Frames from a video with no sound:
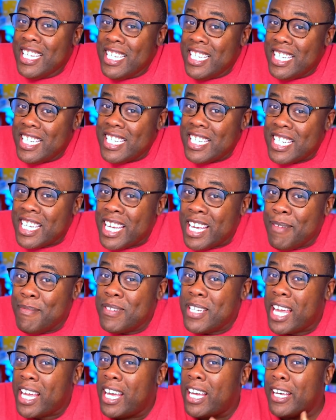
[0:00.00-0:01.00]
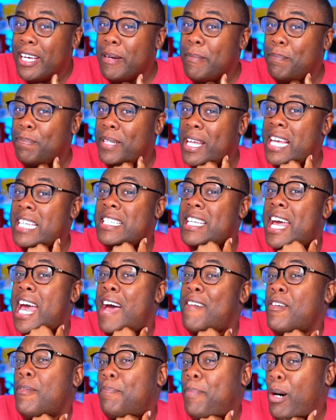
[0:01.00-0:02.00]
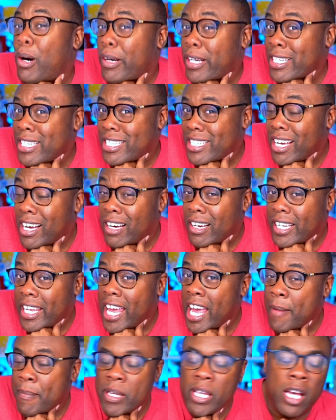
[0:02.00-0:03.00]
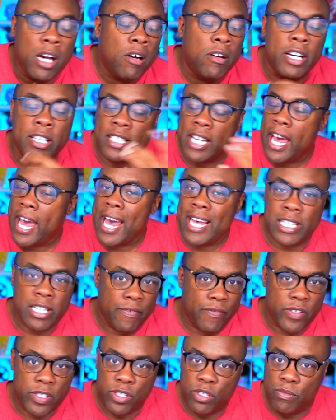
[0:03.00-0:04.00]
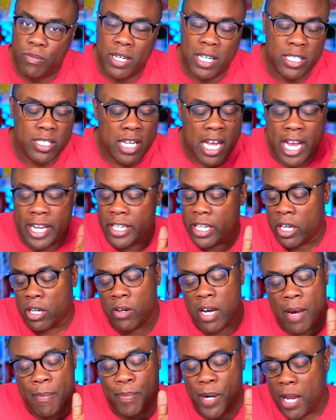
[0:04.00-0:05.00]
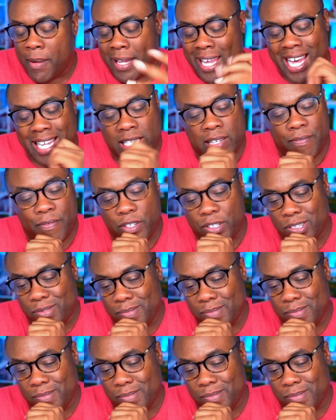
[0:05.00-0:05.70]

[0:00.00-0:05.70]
Seems like a good place to have a Bulk and Skull cameo. Is that asking for too much? I know, I'm probably asking for too